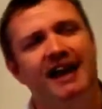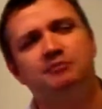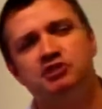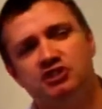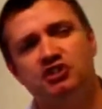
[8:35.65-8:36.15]

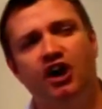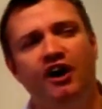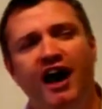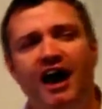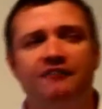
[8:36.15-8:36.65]
It was Sir
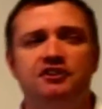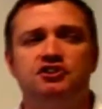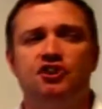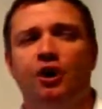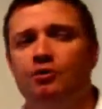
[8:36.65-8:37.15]
John
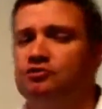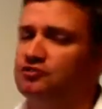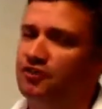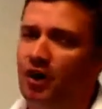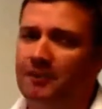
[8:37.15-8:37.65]
Harvey
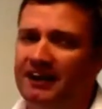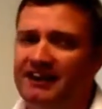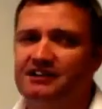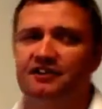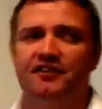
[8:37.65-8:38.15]
Jones, former
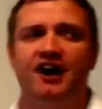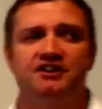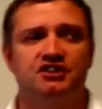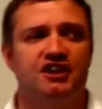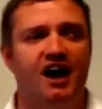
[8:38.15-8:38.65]
leader of
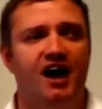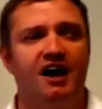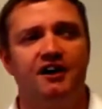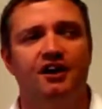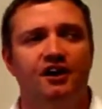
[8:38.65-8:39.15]

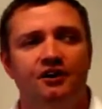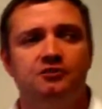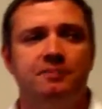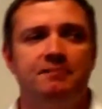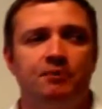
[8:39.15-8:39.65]
ICI,
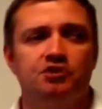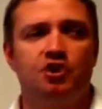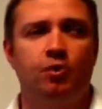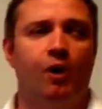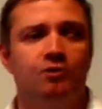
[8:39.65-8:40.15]
who's been
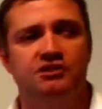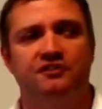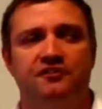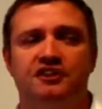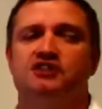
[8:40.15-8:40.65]
much
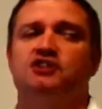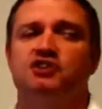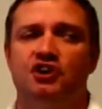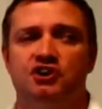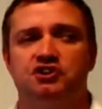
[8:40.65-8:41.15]
quoted for his
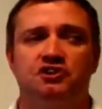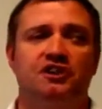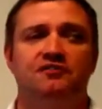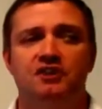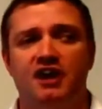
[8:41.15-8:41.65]

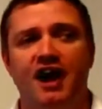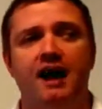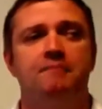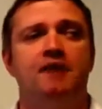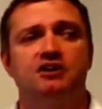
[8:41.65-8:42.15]
assertion that if you
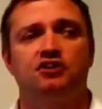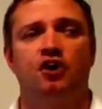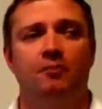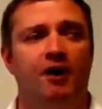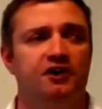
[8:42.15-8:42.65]
can't
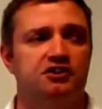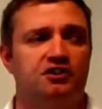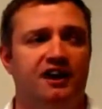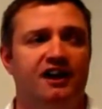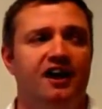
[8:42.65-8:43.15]
measure or
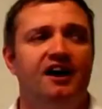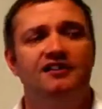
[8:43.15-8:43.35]
monitor it,